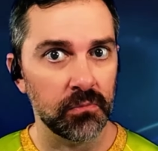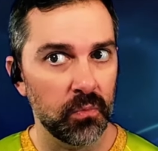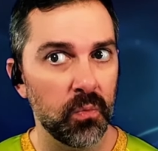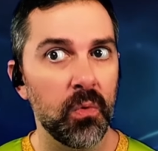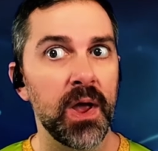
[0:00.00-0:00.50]

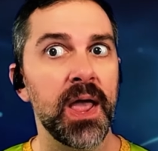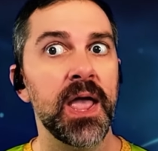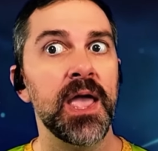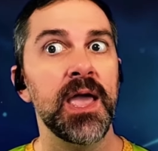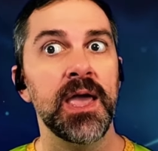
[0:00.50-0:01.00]

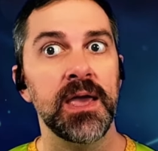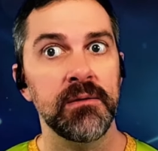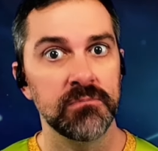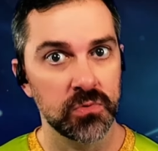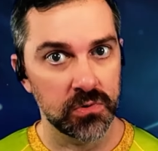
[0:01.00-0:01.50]

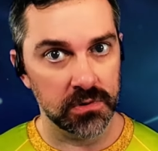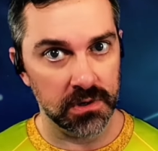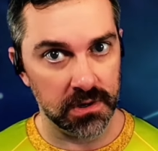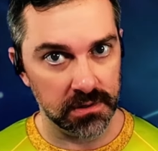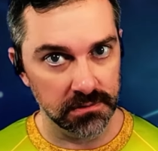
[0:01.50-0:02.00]
way
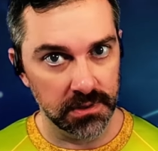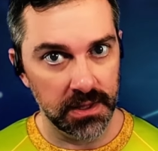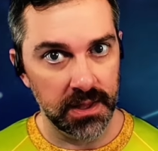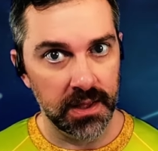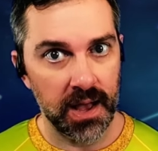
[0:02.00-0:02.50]
more
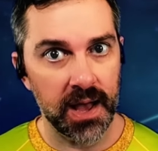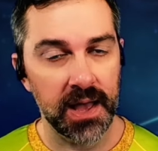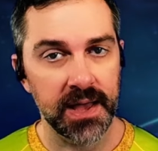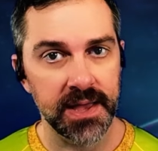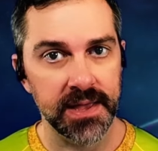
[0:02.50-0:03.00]

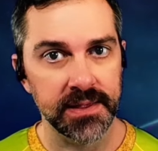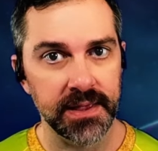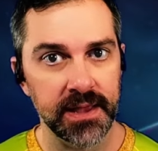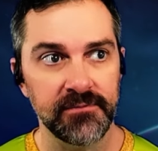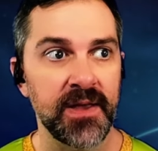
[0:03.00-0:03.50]

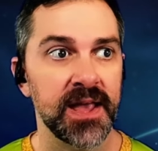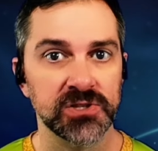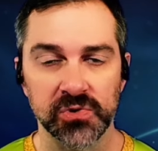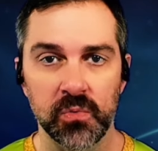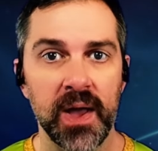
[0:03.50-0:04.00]

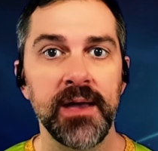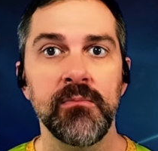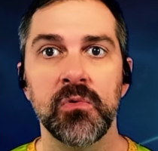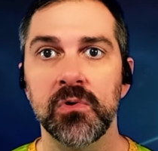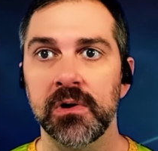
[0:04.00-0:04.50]
advanced or way
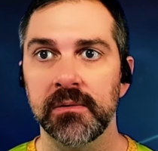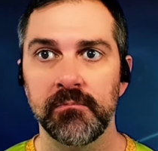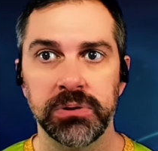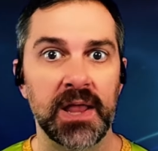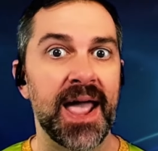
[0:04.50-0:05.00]
more
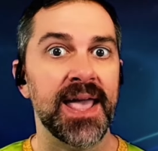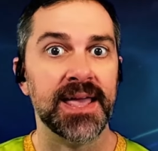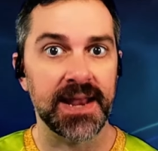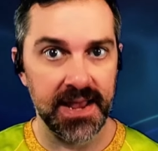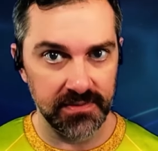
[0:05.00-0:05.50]

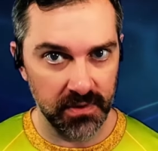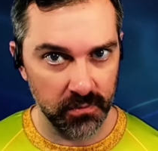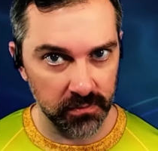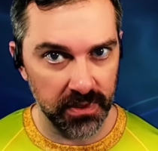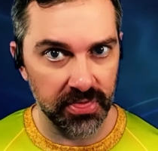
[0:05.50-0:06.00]
blanketing than
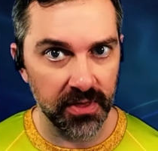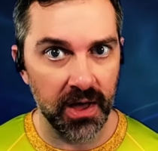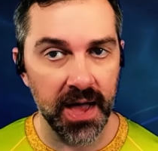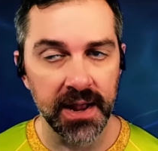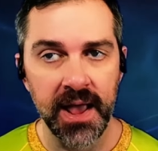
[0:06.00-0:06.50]
what we
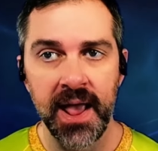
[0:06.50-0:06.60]
thought.